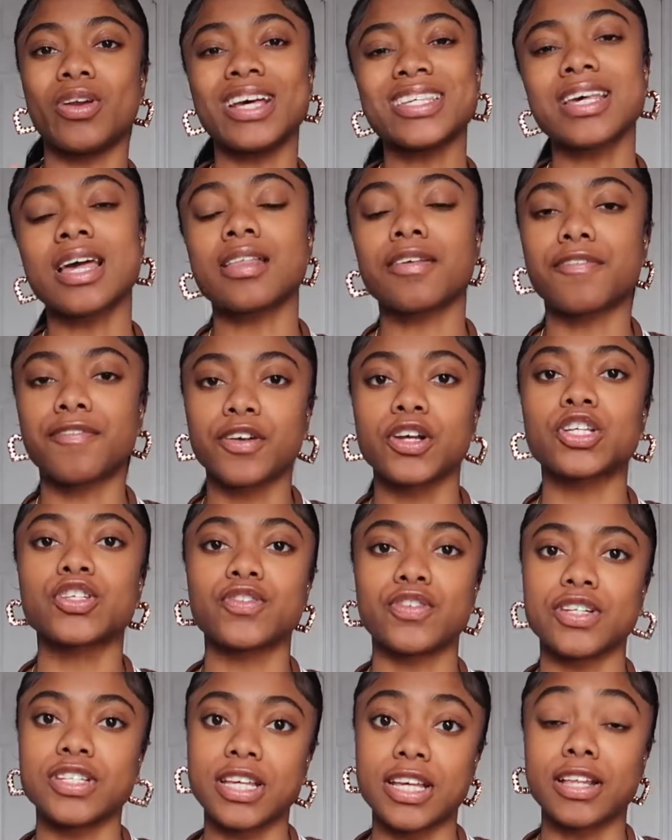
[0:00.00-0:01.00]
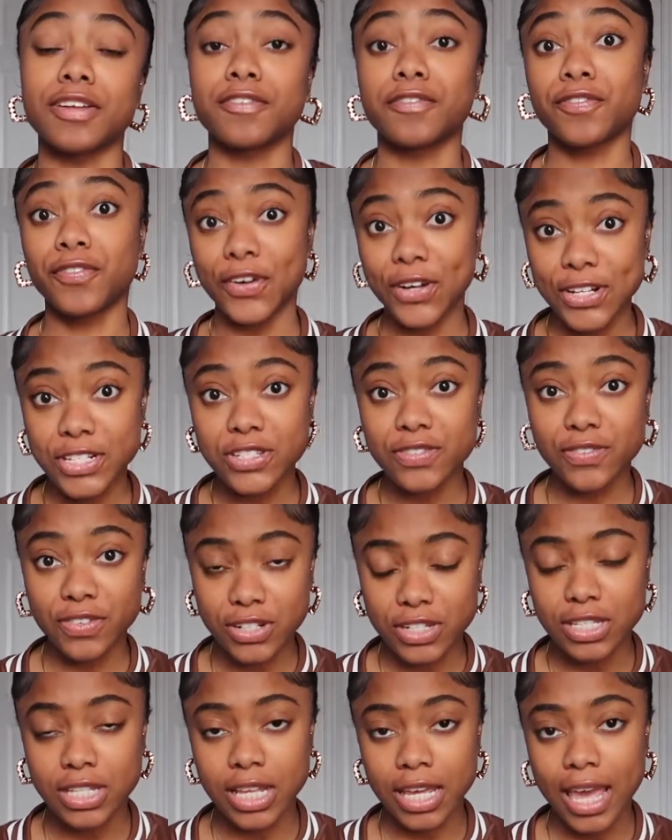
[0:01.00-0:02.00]
that's not the first thing. The
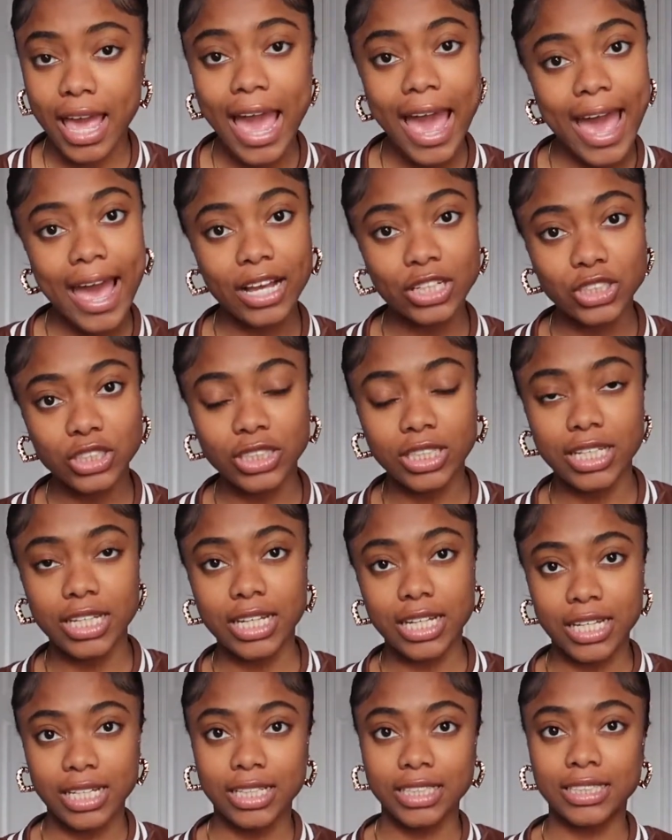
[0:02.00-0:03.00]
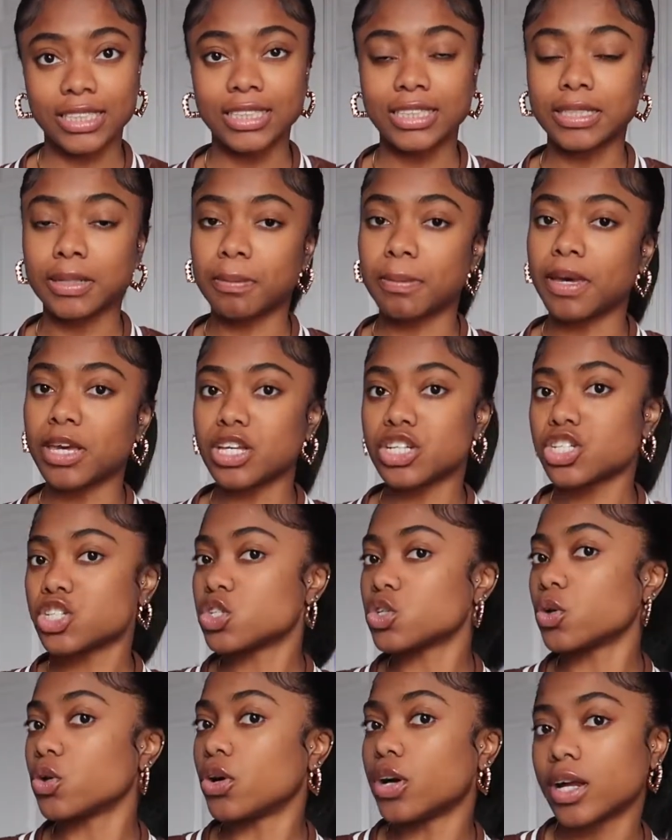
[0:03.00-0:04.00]
first thing actually is to make
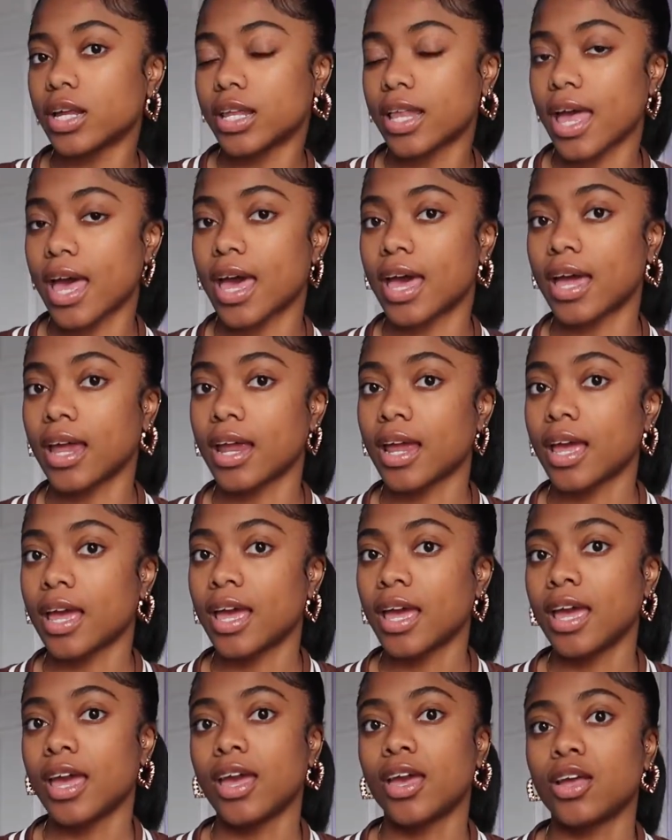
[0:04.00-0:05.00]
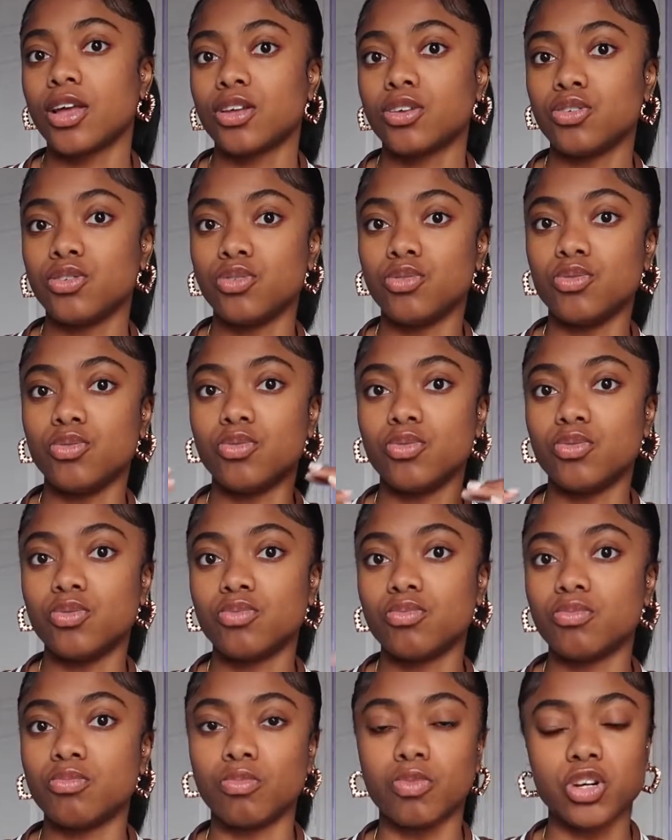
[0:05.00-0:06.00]
sure that you
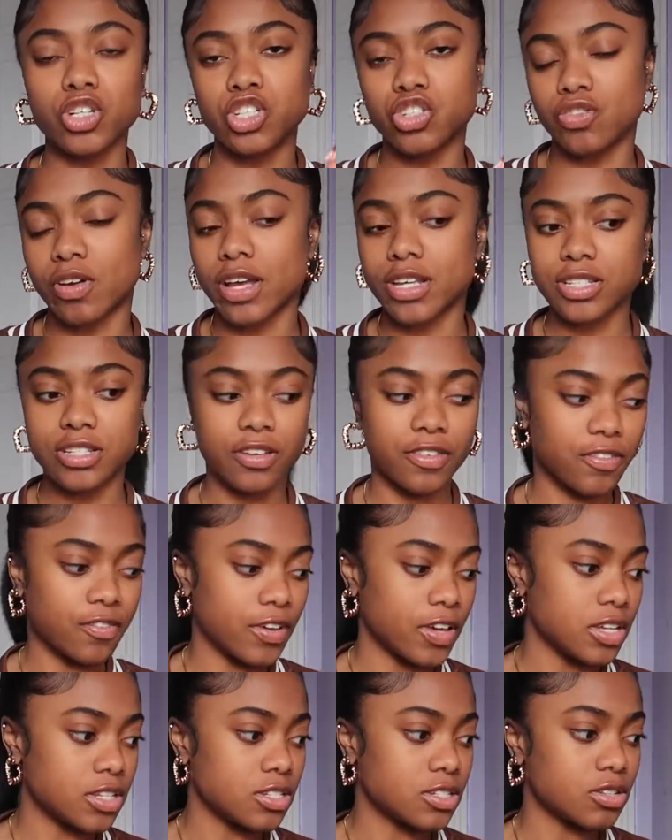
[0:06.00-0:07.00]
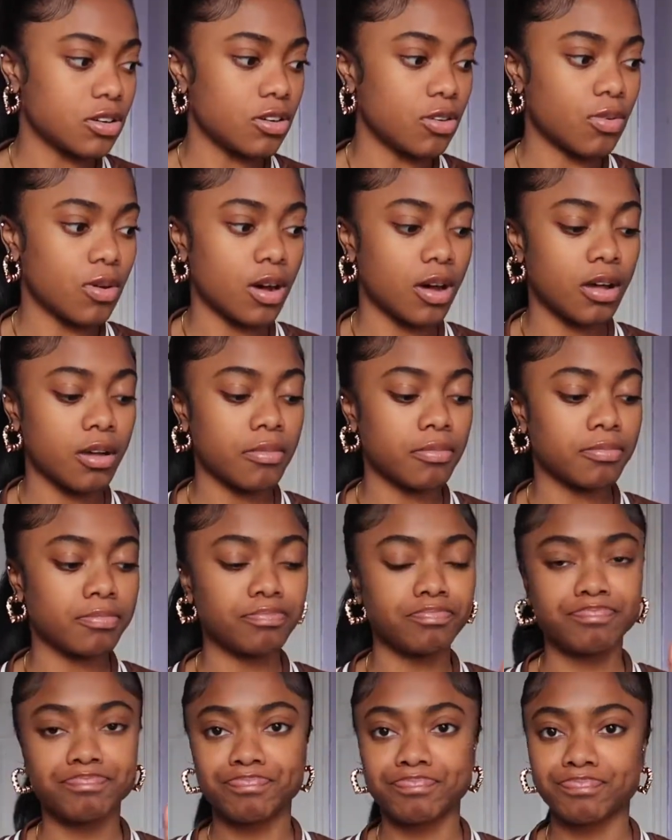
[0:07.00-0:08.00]
moisturize your face. So
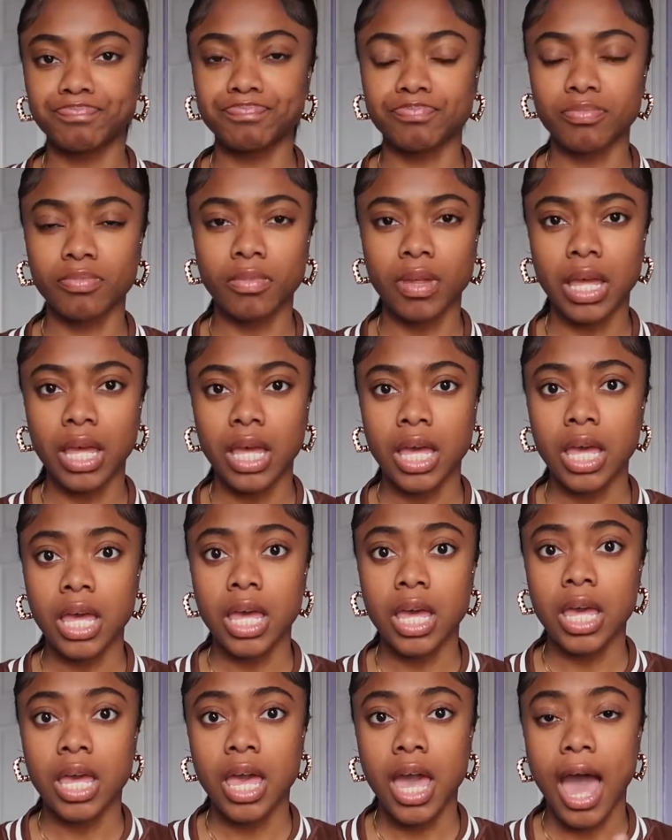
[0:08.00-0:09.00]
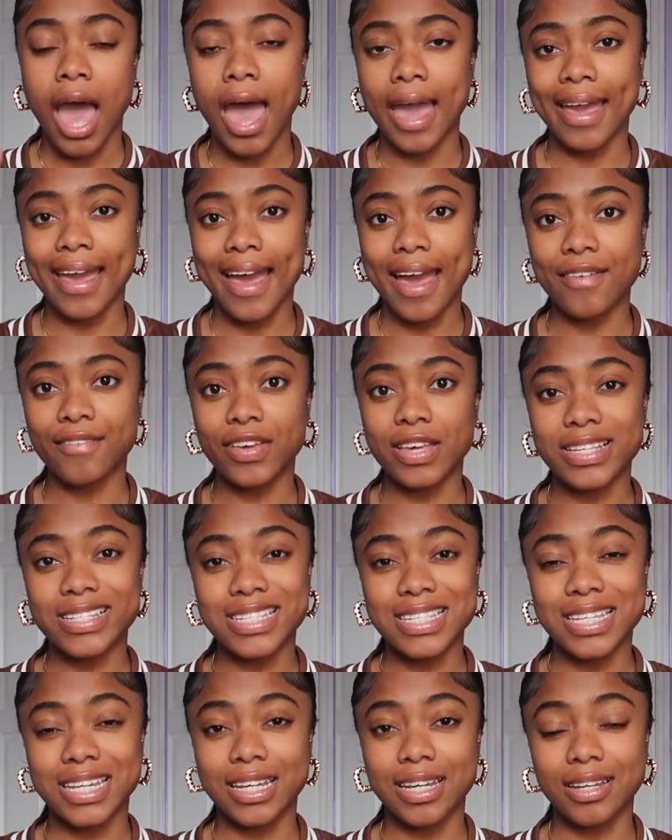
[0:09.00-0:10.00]
I have a
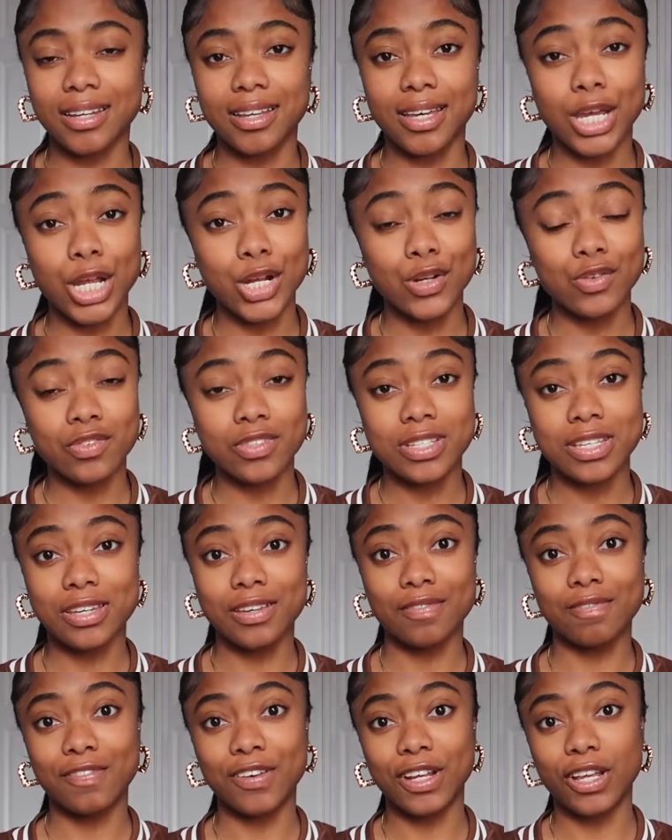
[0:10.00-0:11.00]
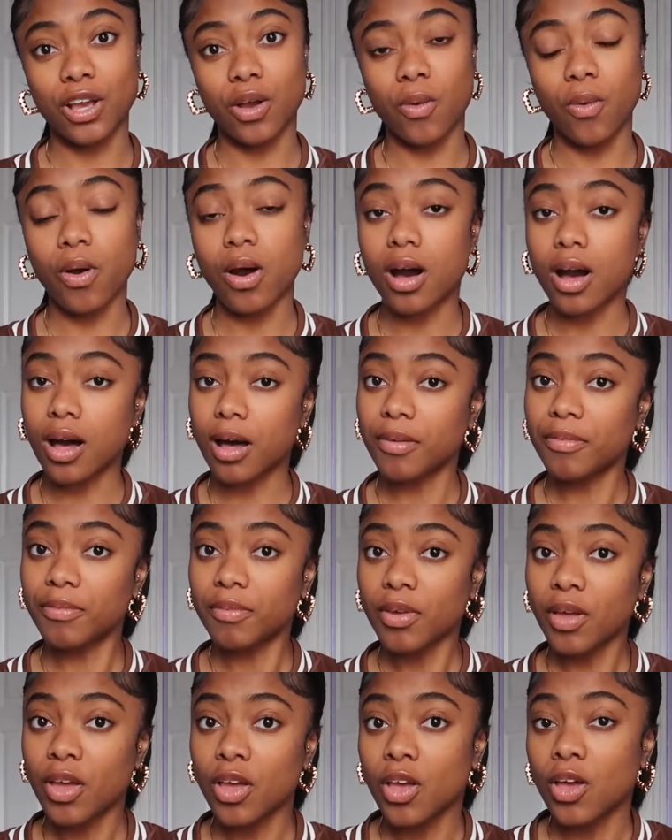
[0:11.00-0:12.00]
skincare routine video up,